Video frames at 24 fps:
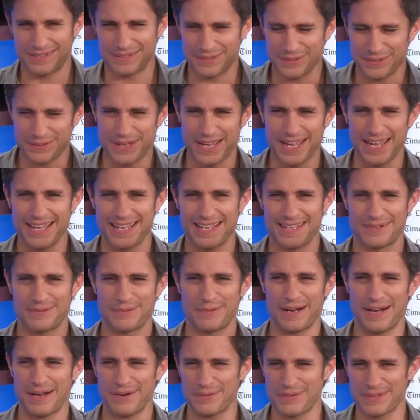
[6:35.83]
Okay,
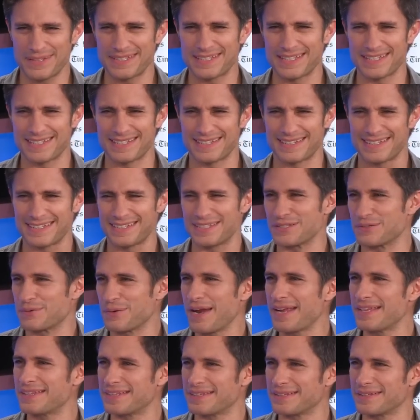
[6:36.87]
wow, this is
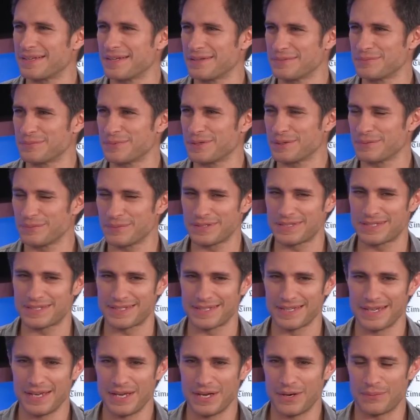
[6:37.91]
great. And
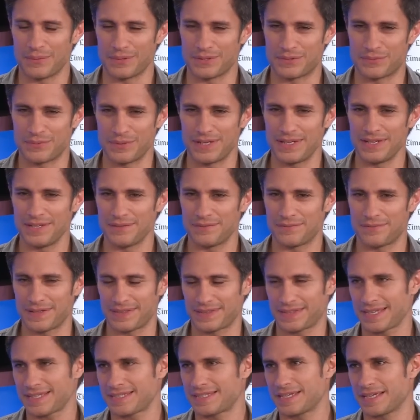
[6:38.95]
what's really
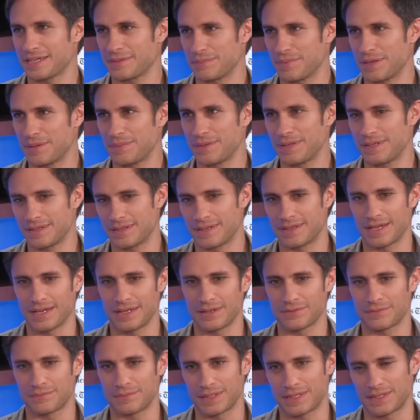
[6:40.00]
fantastic and maybe
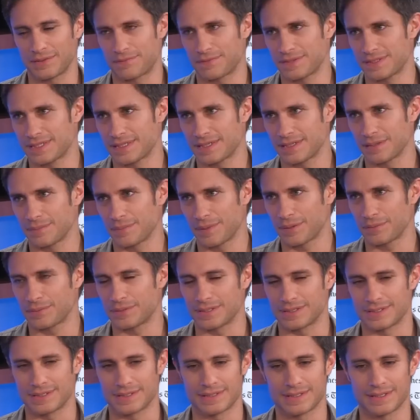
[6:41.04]
kind of metaphysical about
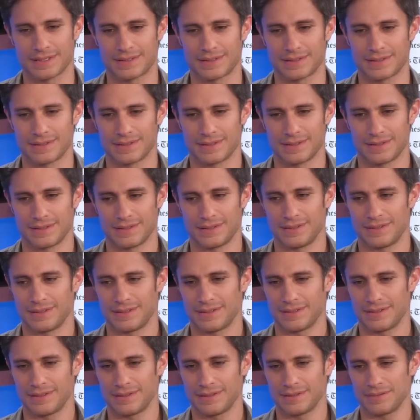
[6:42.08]
this is that,
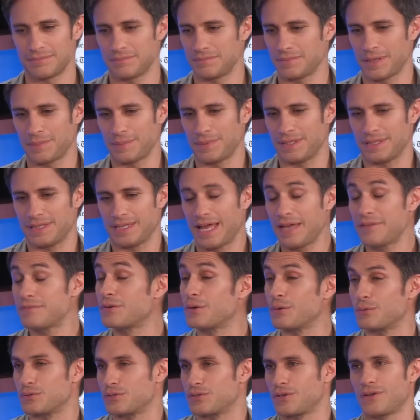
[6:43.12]
I mean, life
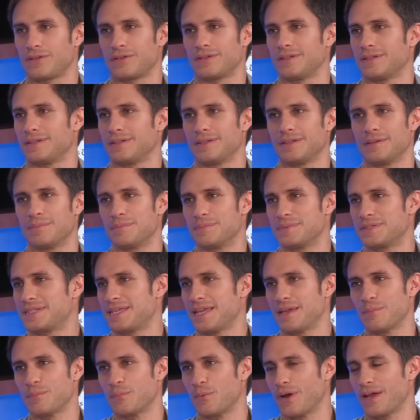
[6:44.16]
goes on in the
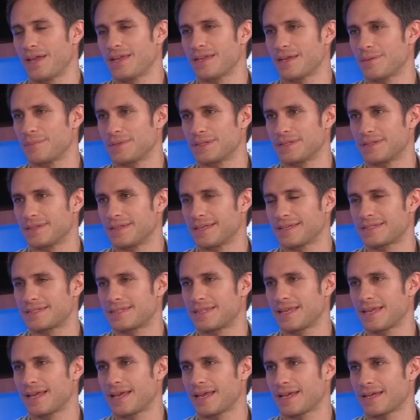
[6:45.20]
same way. I mean, the next
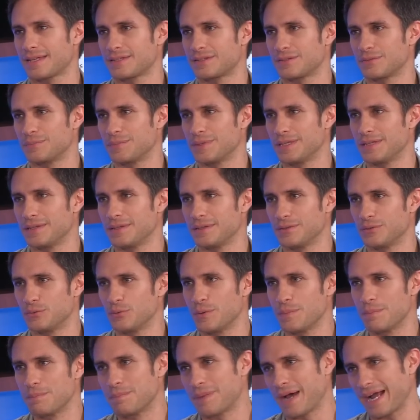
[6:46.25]
day I had to be
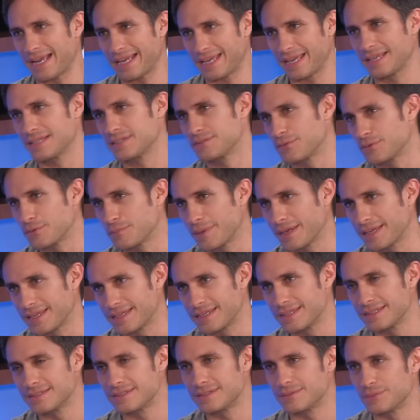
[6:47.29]
doing pancakes for my
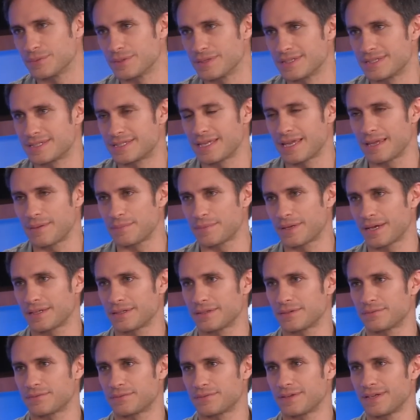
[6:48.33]
kids with the same
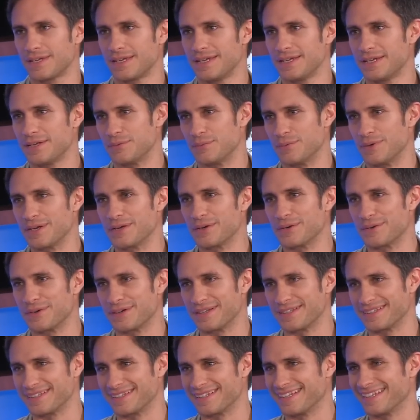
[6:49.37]
kind of rigor
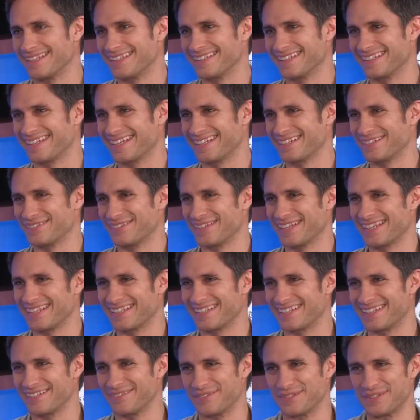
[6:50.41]
and yeah. kind of like
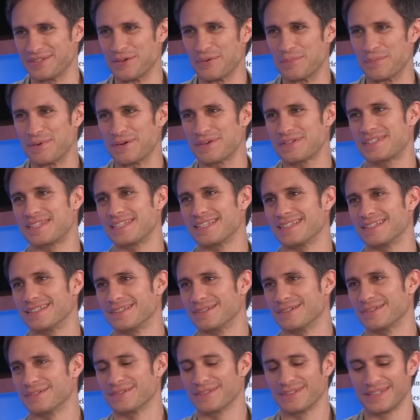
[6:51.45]
with no mercy,
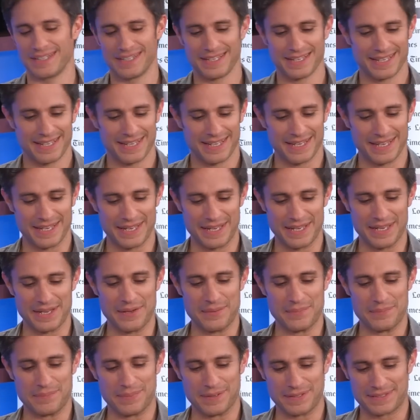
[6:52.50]
you
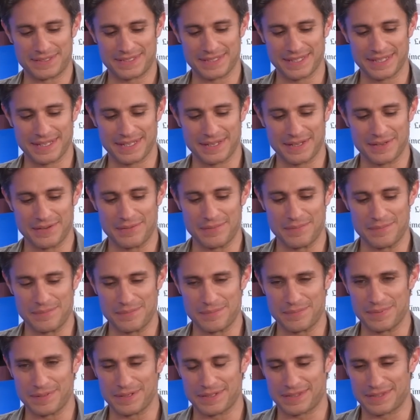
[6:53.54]
know.
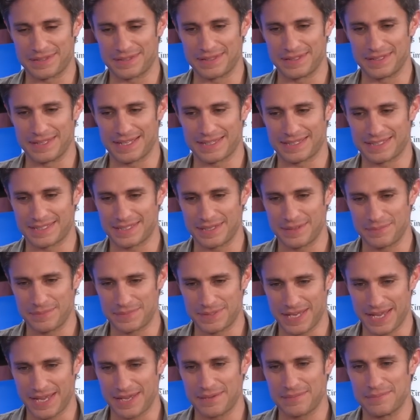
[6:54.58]
But at the same
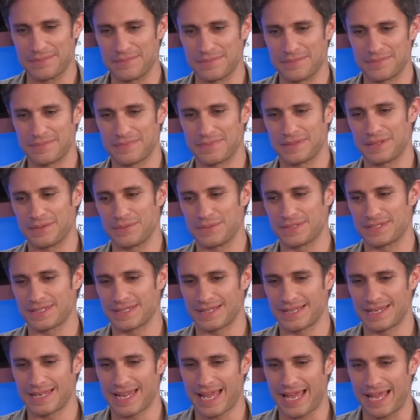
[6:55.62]
time, there is
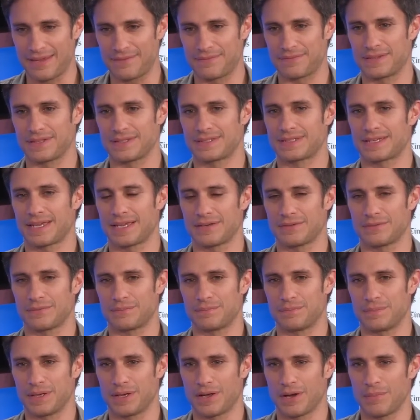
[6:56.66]
a life that's kind
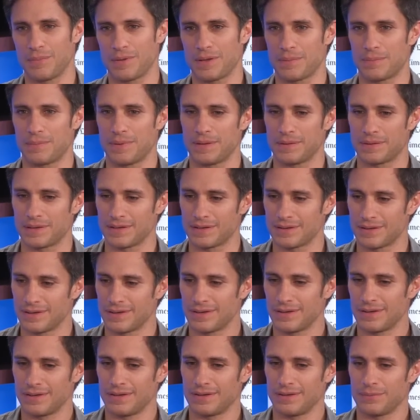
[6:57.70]
of becoming bigger,
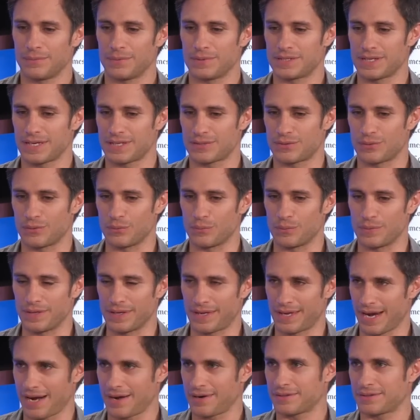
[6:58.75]
which has to do with a
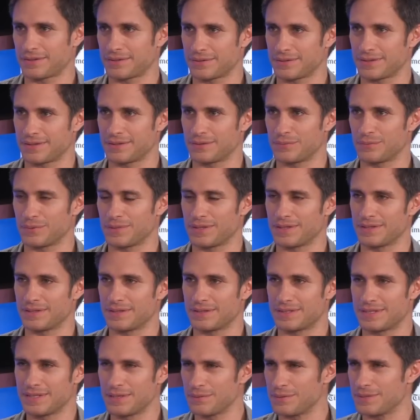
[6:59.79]
character and with a
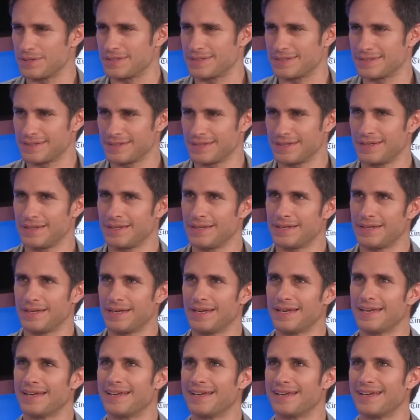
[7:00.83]
series.
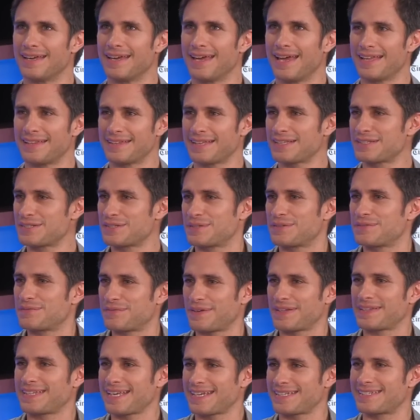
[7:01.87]
Mm-hmm. And that's
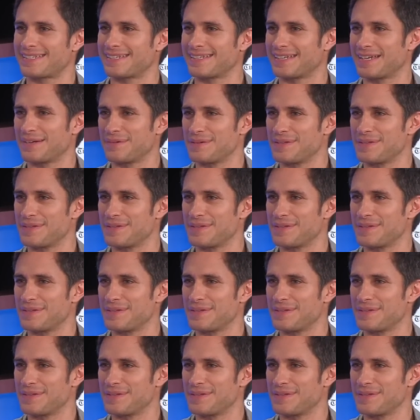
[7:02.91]
fantastic.